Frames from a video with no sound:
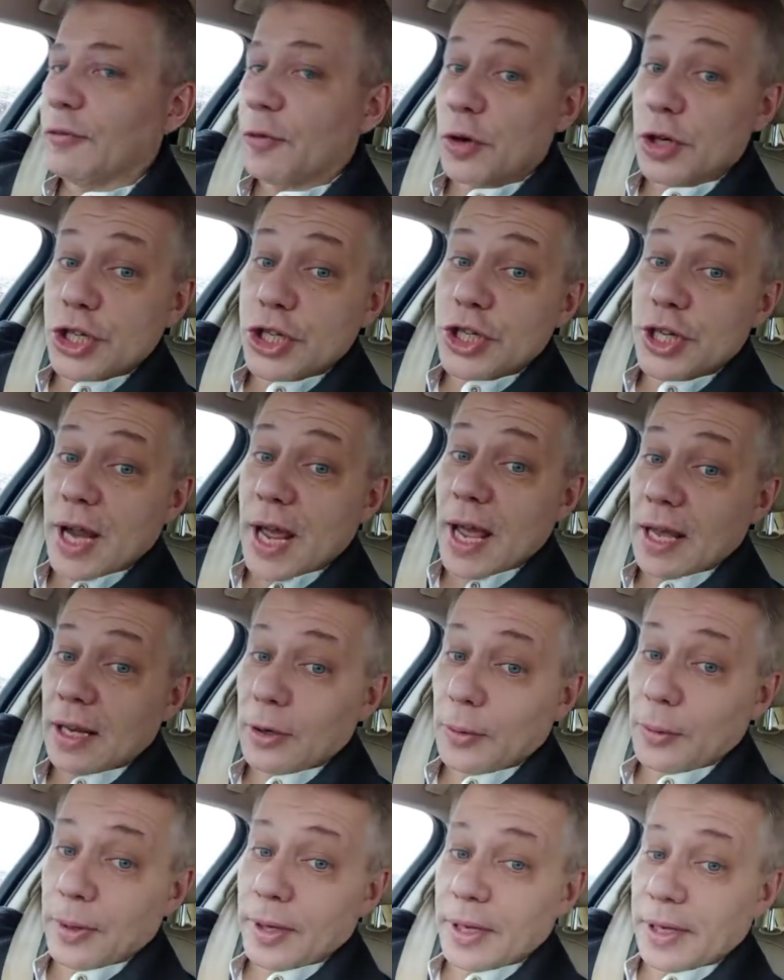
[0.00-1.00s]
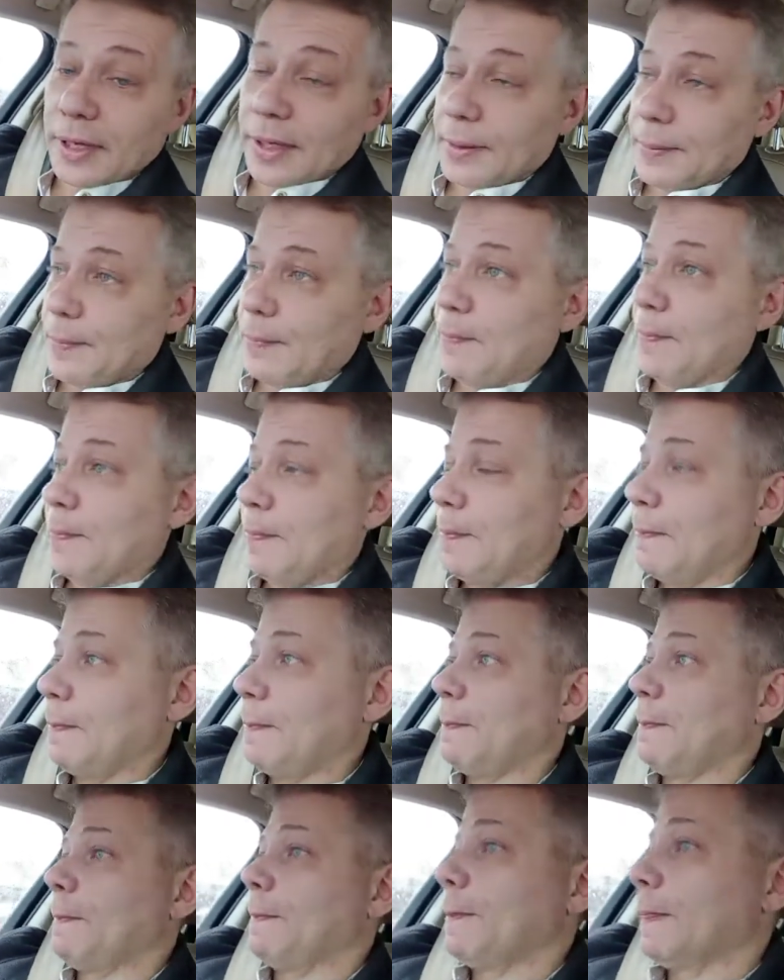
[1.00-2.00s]
foreshadowing.
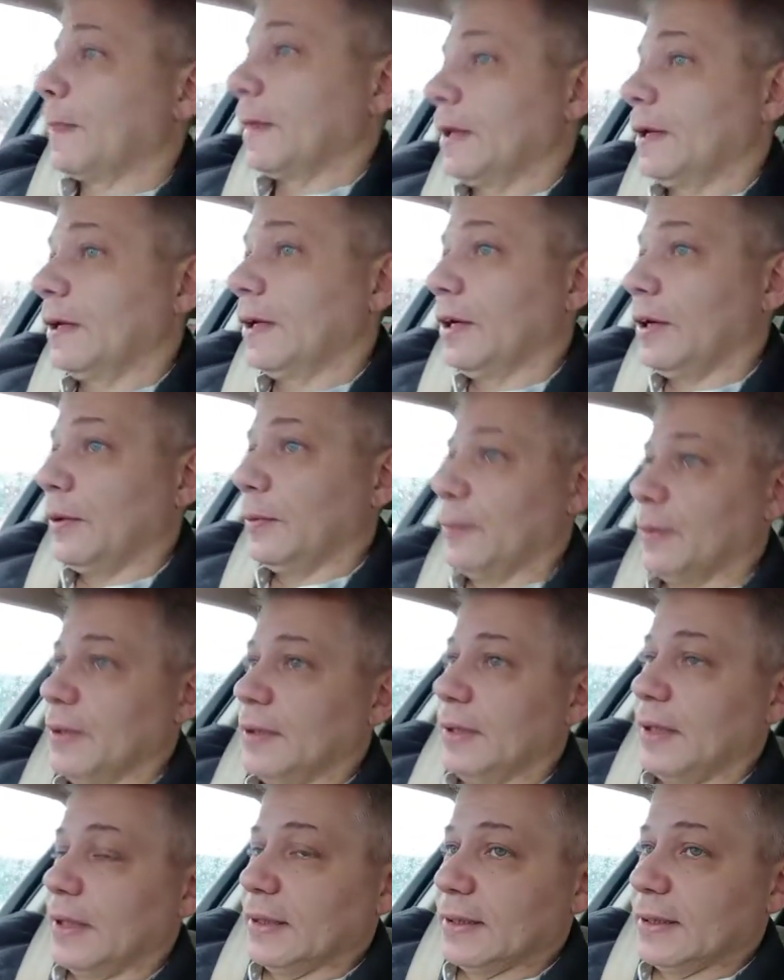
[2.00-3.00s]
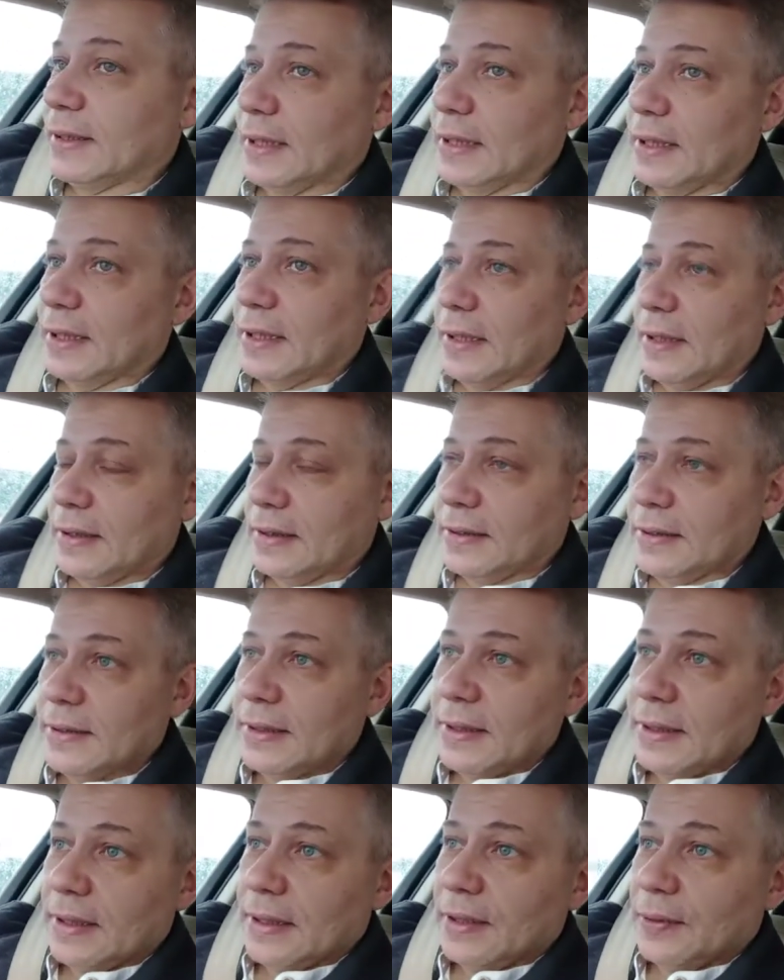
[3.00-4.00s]

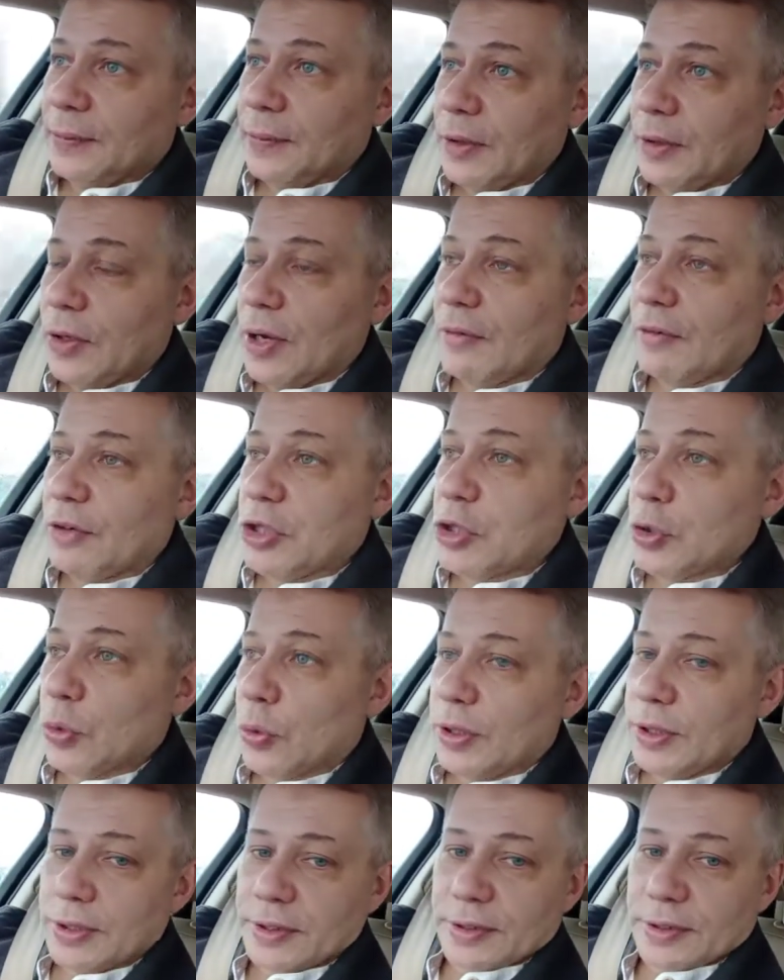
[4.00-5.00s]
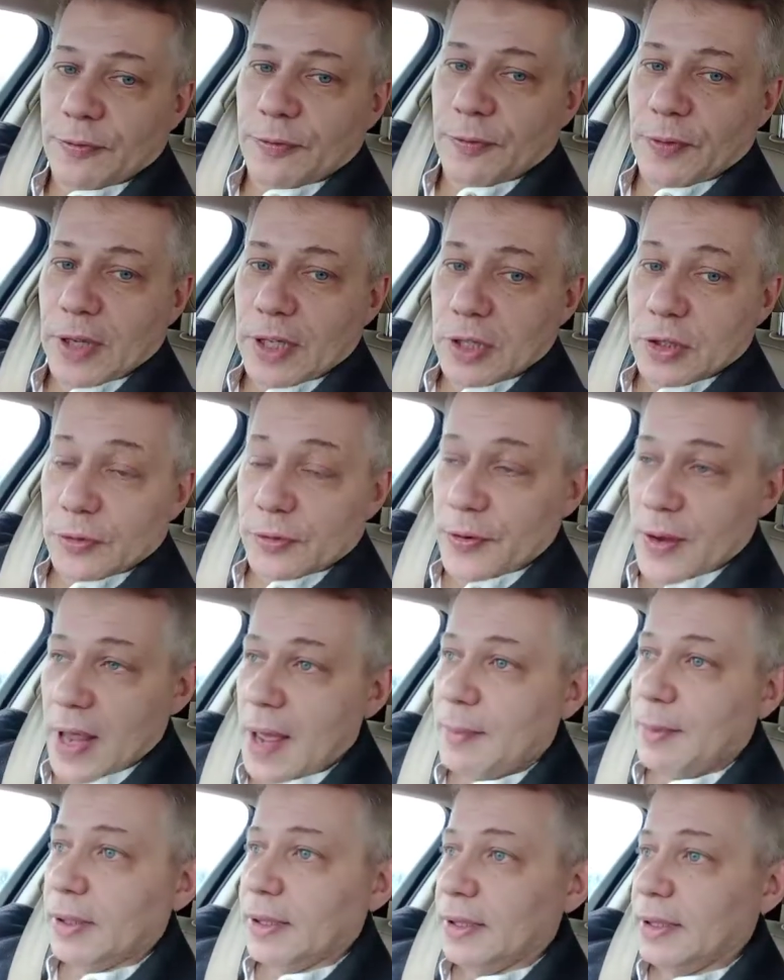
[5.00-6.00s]
When you have a choice, feed your
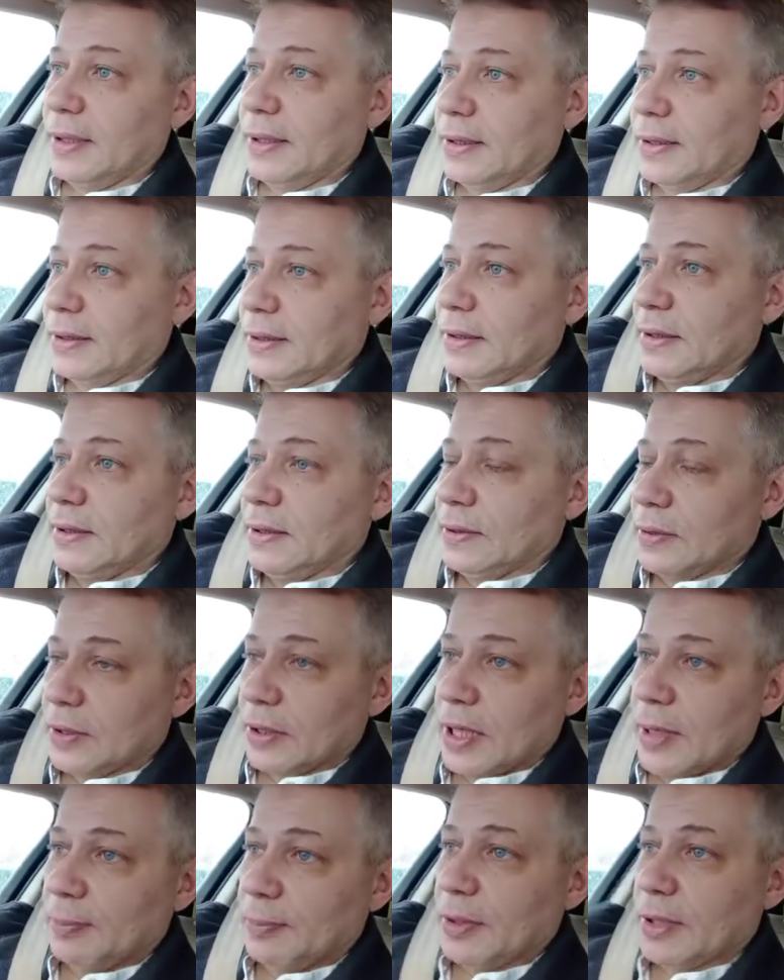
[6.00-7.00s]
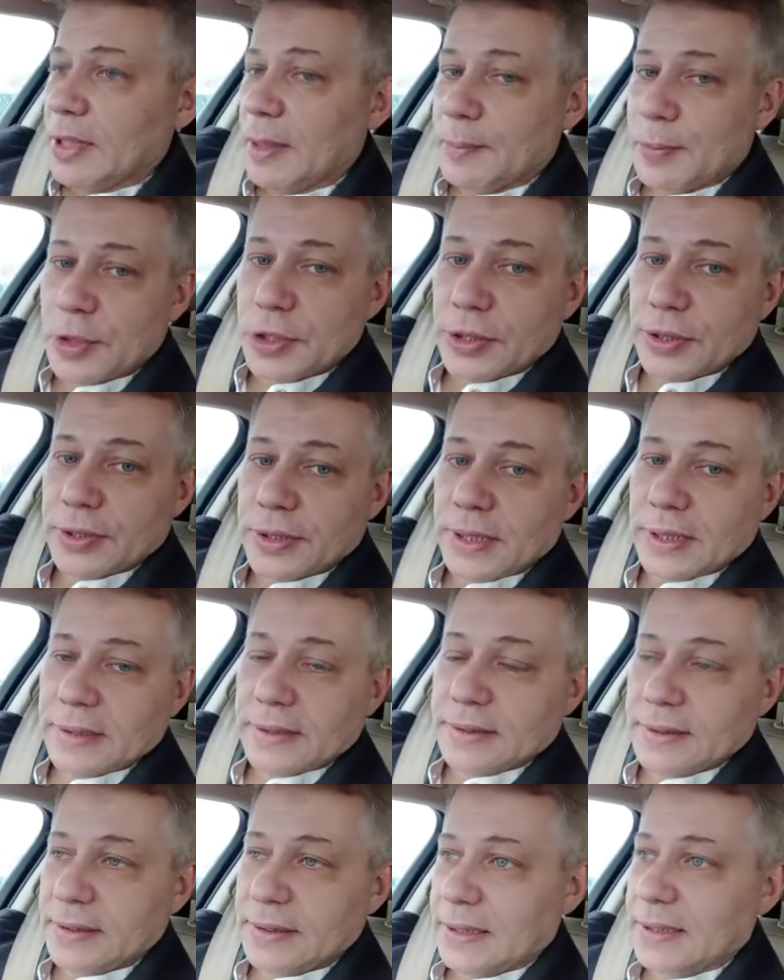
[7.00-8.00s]
family or keep the temperature
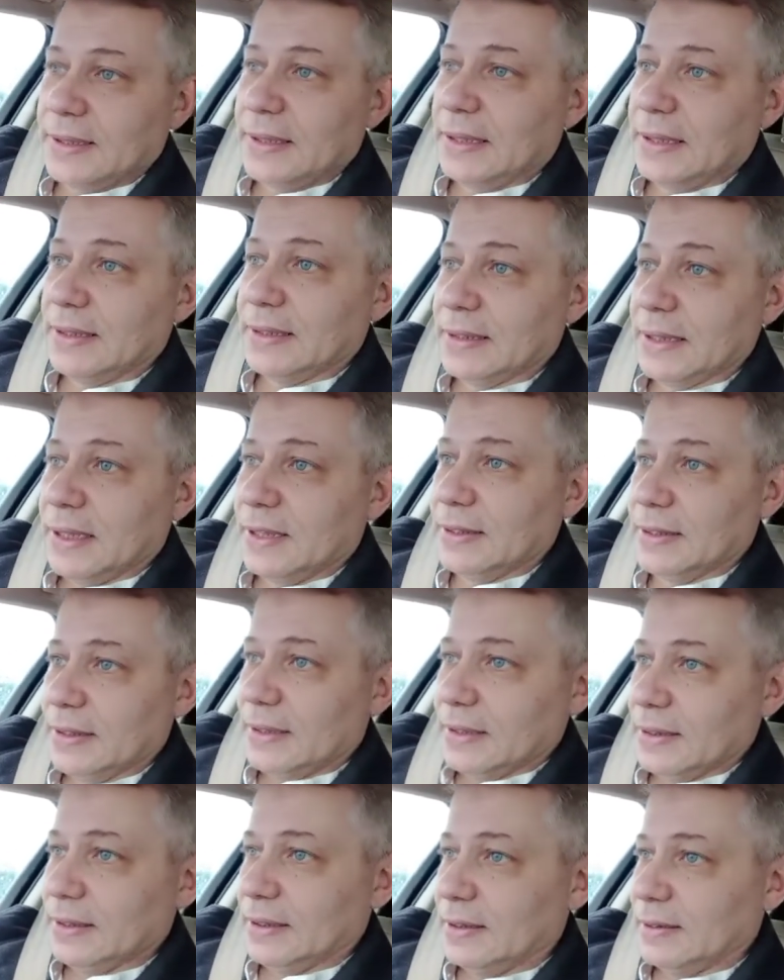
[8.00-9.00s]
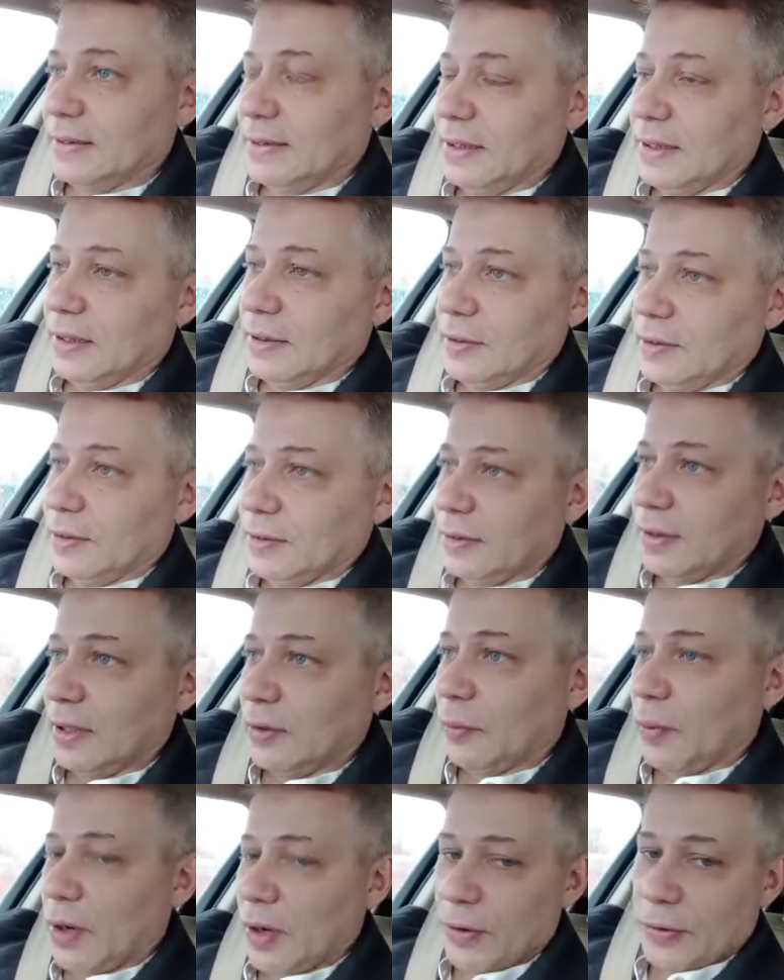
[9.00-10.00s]
at 16 Celsius and
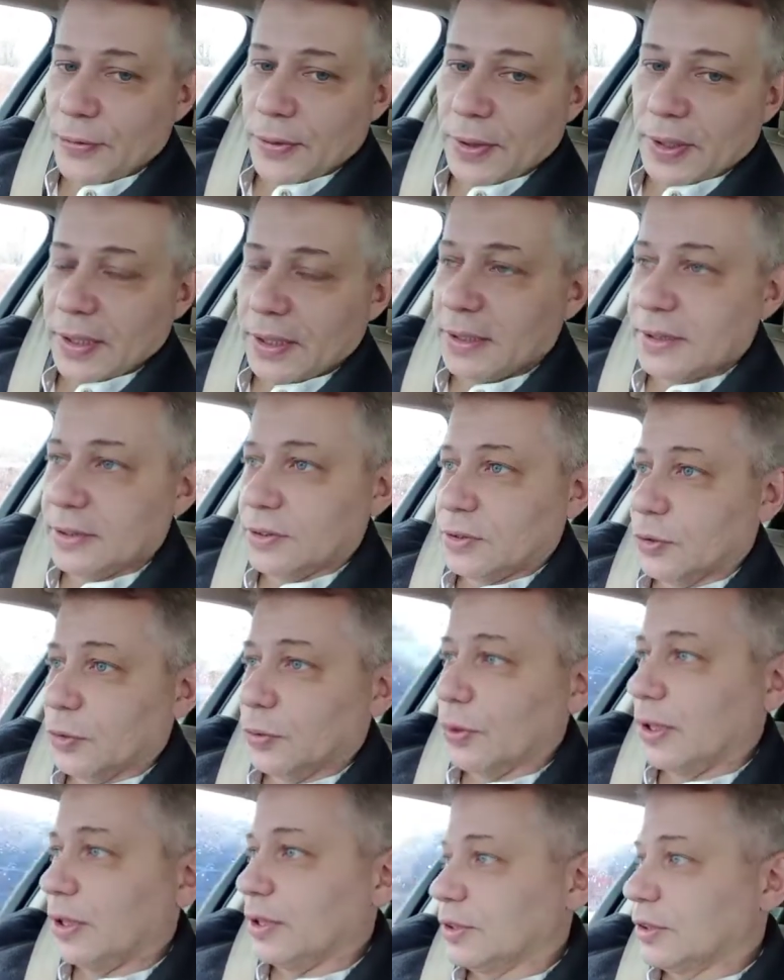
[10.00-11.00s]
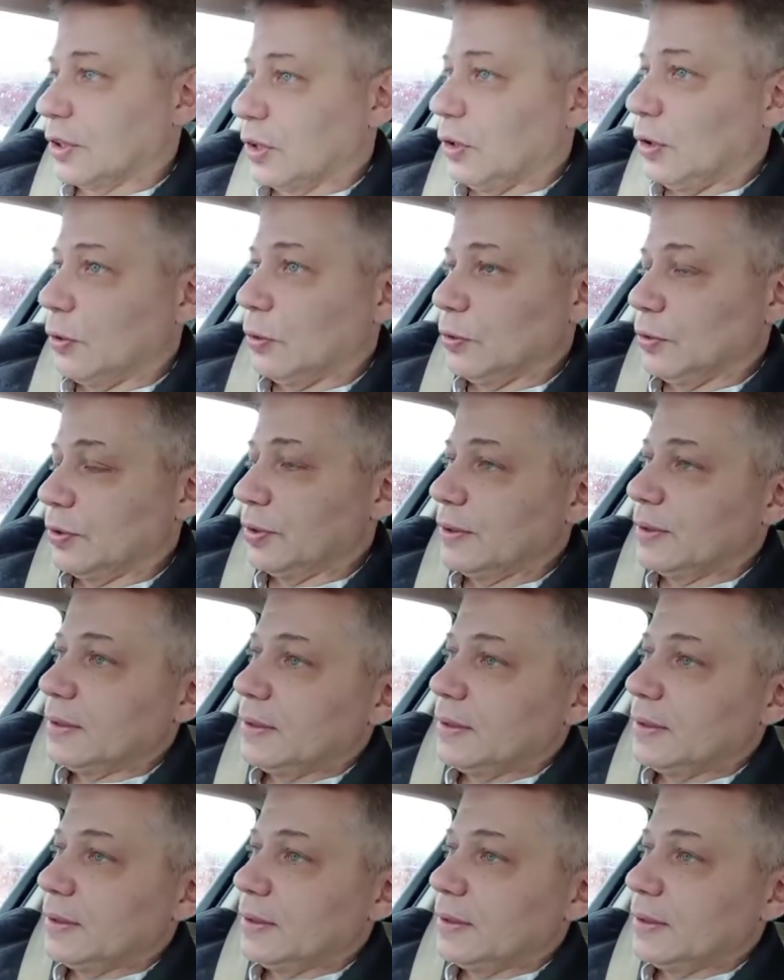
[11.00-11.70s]
wear 2 layers of clothes.